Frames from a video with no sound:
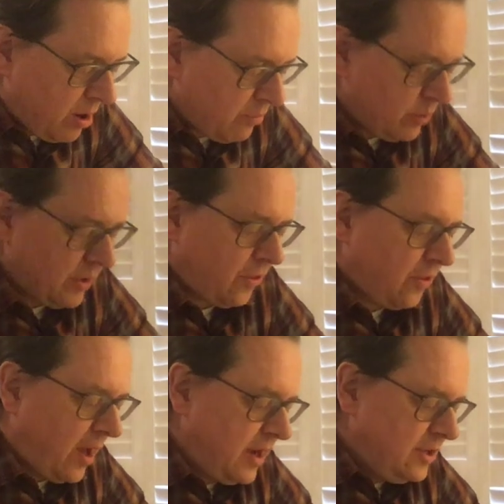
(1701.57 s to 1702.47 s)
part of what a
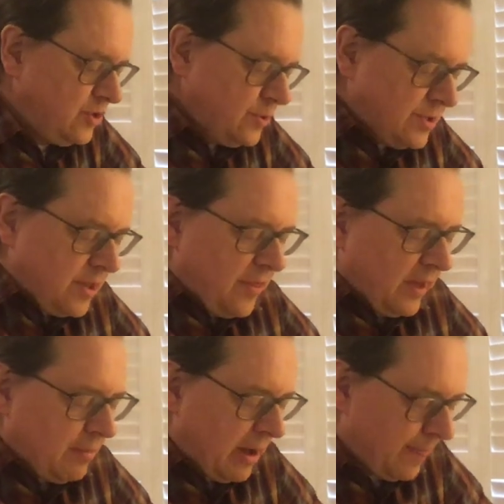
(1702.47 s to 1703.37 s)
society chooses to
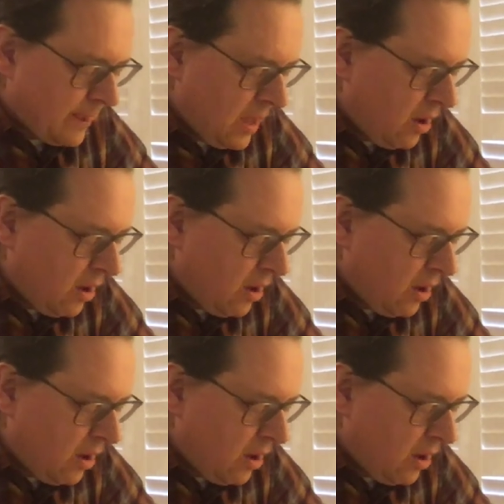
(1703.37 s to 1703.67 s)
think about